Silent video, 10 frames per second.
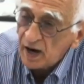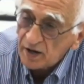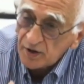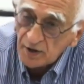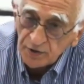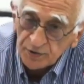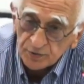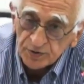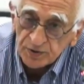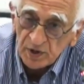There are
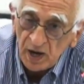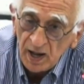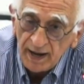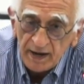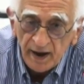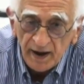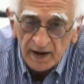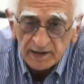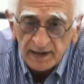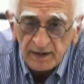other issues.
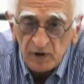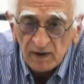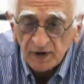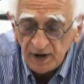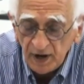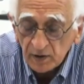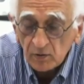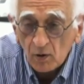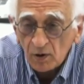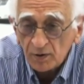Inherently, we have
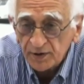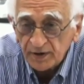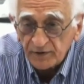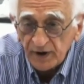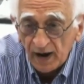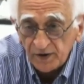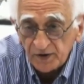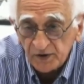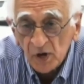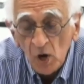created alternate
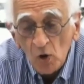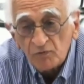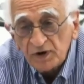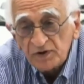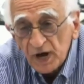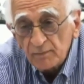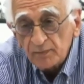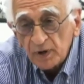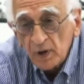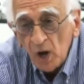realities, for
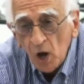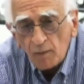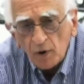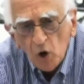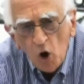example,